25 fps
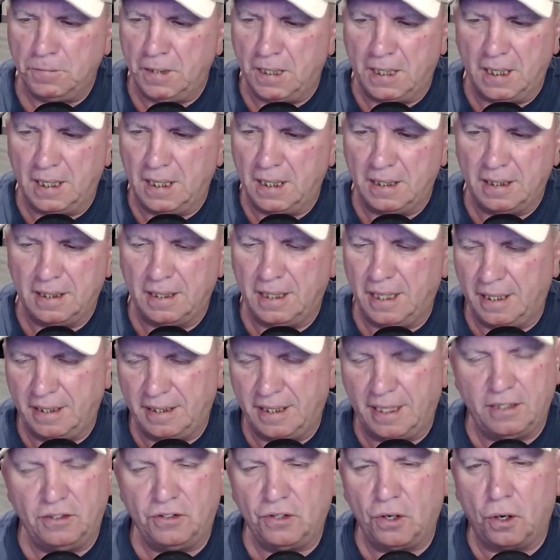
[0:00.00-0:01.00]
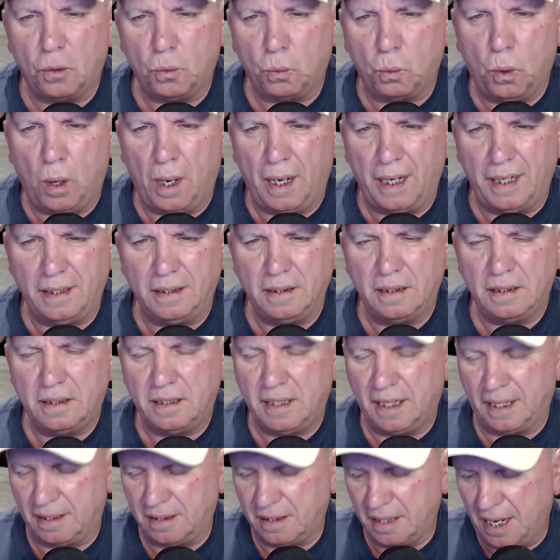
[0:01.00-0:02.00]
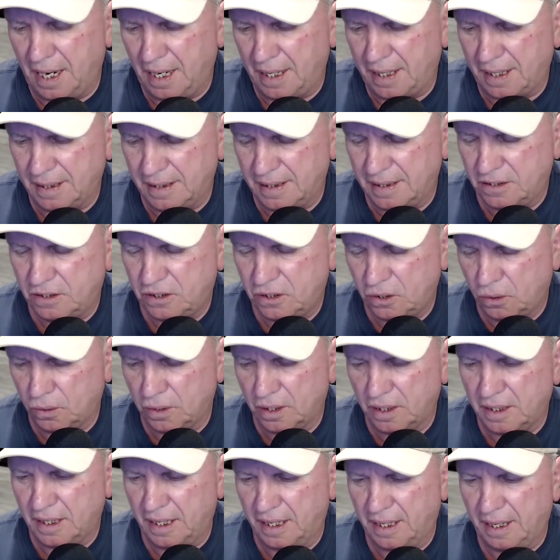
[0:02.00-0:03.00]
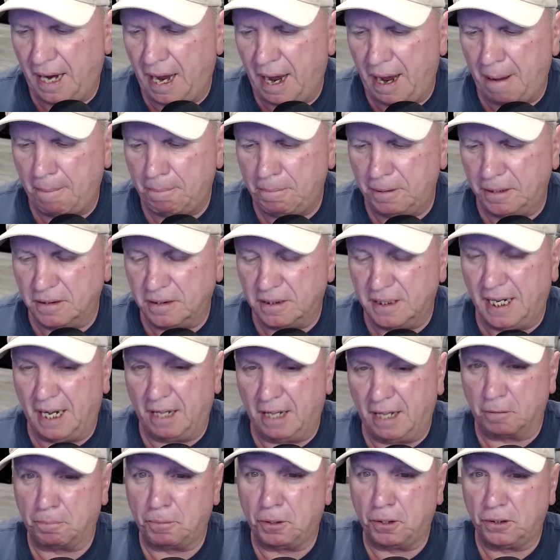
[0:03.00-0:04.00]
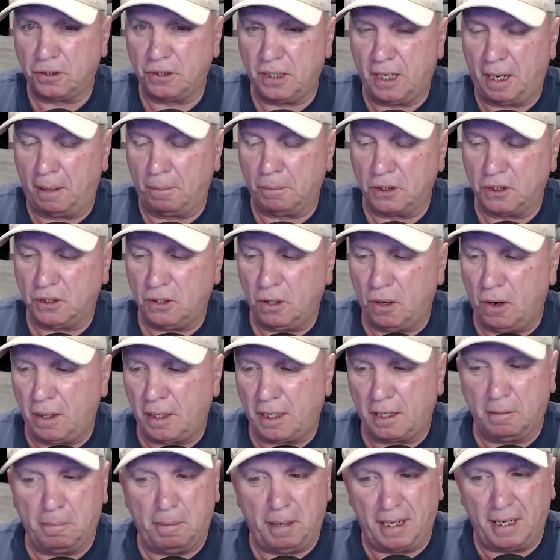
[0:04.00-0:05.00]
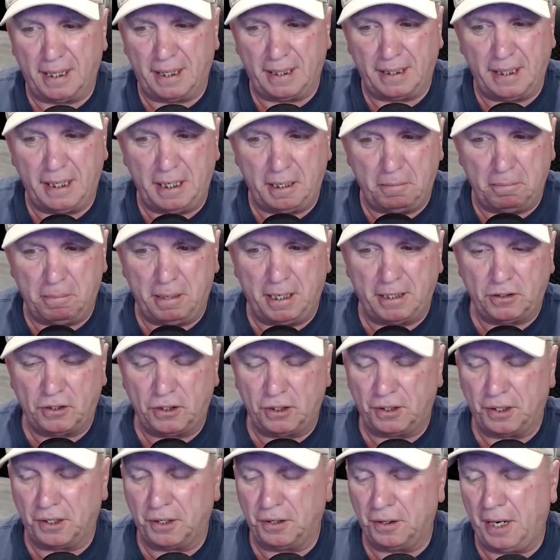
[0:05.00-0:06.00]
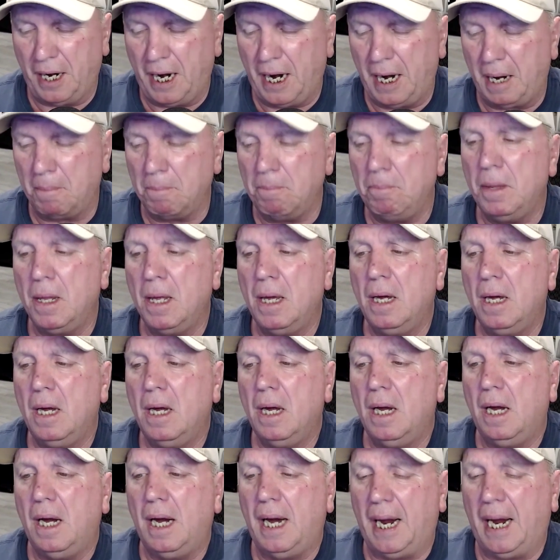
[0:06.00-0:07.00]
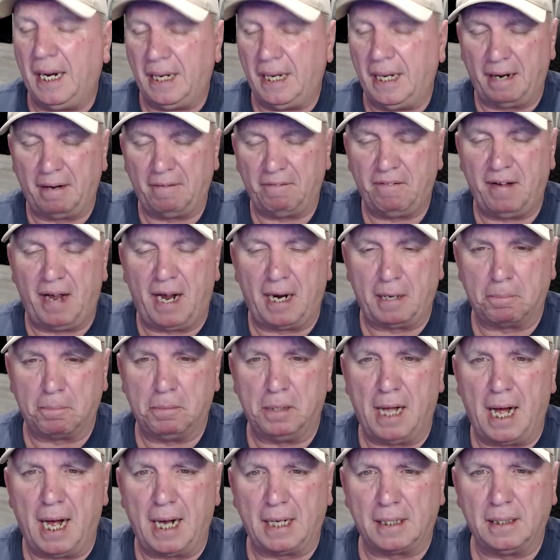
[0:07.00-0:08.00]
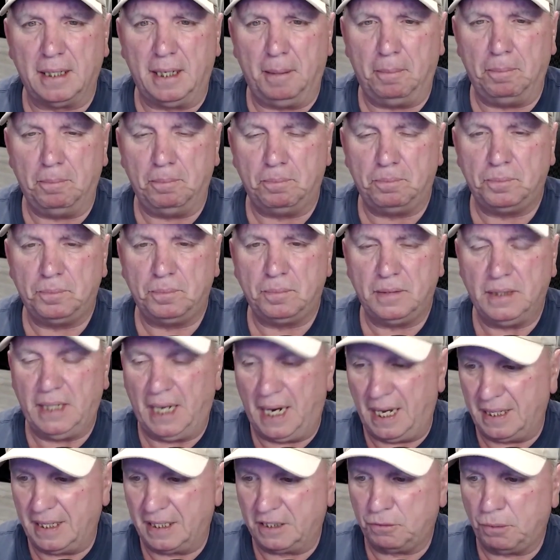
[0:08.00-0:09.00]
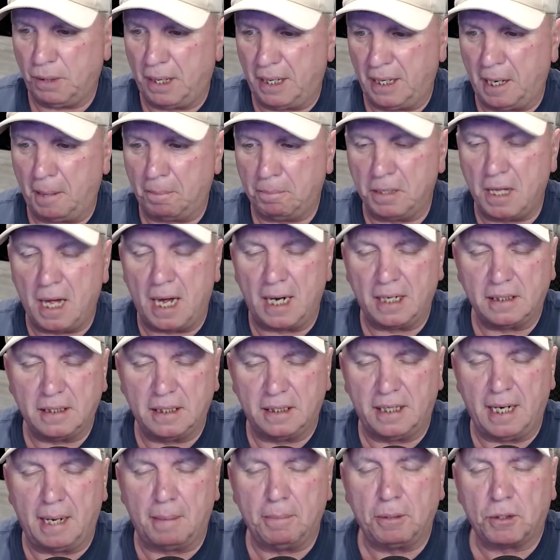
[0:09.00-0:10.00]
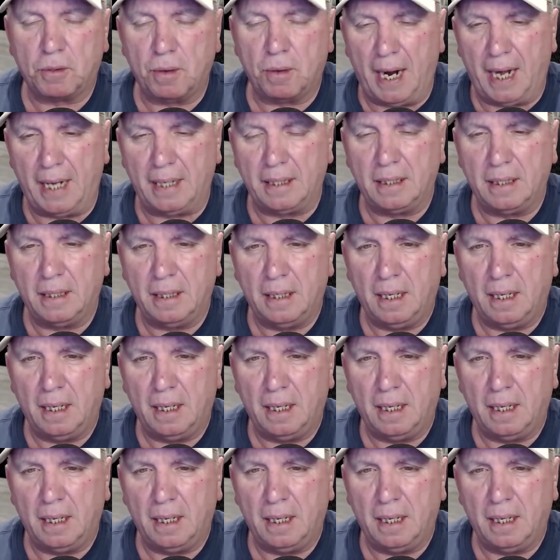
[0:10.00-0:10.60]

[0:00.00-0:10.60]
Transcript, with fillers: uh, they start whining to TikTok, and this sort of thing happens. Now, the person I was talking about, I didn't mention their name and I, in fact, blocked them. Yeah, that's right. I blocked a Democrat.